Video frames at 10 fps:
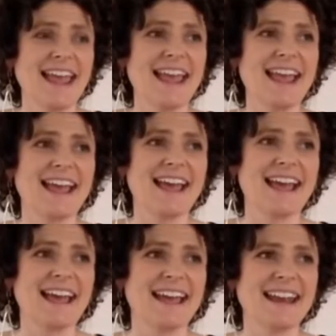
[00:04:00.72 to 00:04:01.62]

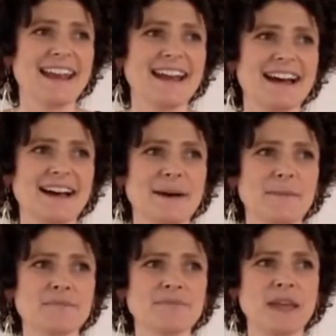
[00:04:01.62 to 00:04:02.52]
And
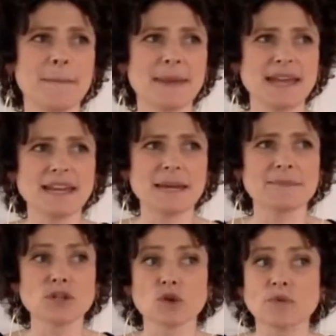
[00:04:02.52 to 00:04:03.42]
a man
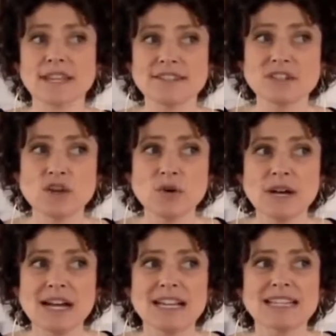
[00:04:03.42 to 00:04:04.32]
named
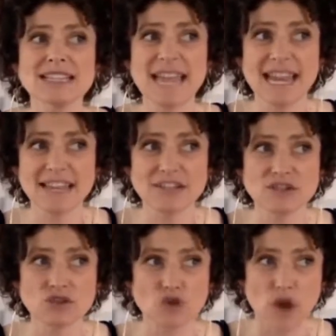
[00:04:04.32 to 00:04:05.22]
Lorenzo
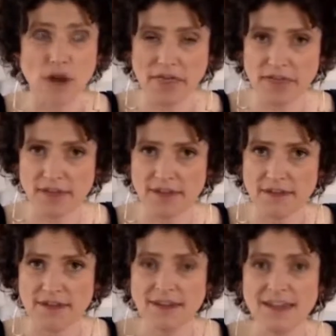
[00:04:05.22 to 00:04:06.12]
Langstroth,
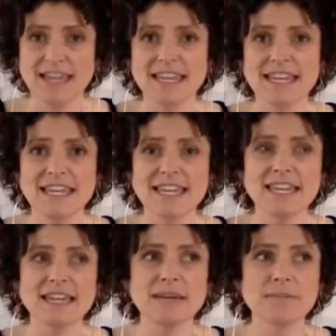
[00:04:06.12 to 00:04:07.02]

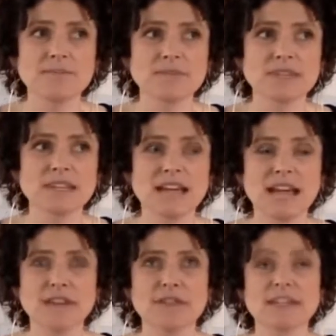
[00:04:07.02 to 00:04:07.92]

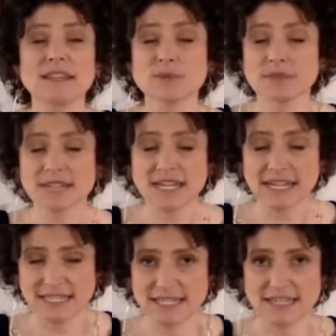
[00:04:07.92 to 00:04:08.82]
this was in the
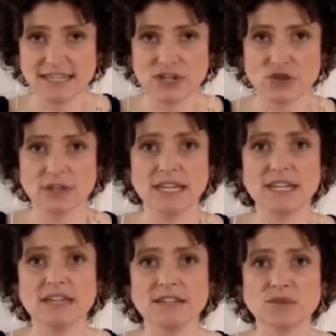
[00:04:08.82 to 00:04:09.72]
19th century,
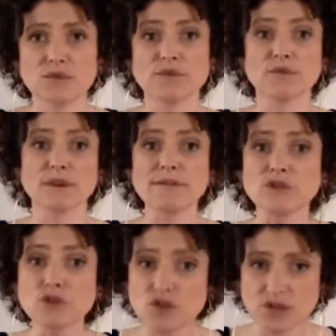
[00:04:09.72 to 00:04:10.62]
he sort of
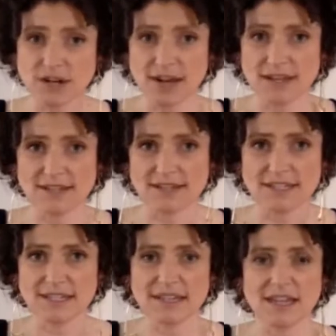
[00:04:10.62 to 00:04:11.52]

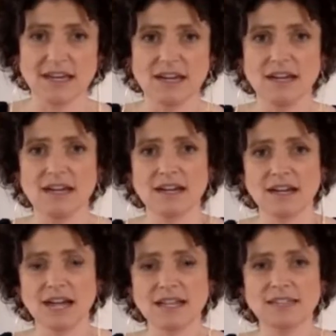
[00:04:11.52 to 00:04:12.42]
revolutionized the
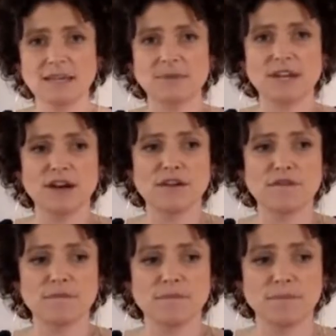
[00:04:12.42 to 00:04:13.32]
concept of
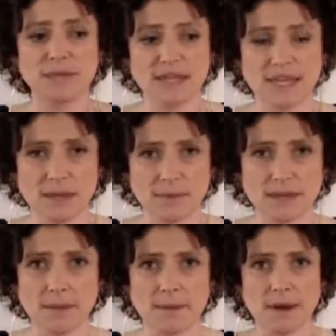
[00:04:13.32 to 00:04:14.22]

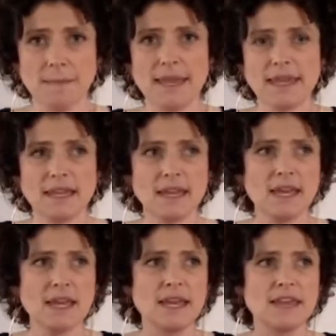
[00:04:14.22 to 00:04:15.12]
beekeeping by making
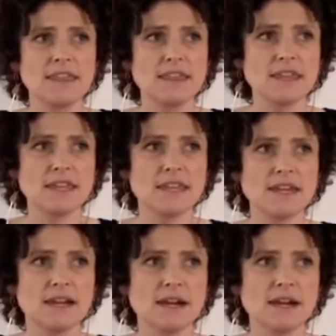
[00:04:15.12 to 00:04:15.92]
the,